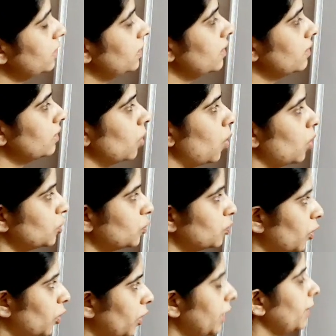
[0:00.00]
this
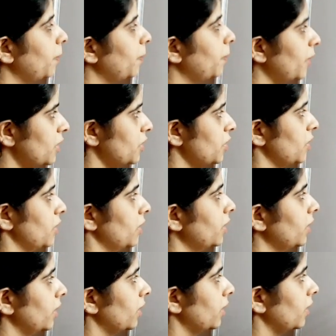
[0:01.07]
osmotic pressure,
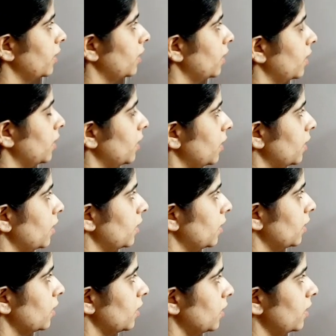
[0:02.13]

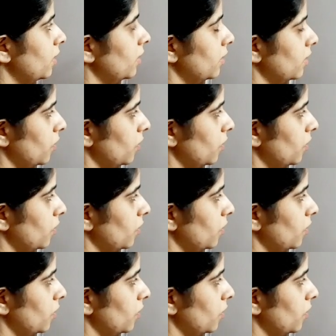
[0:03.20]
the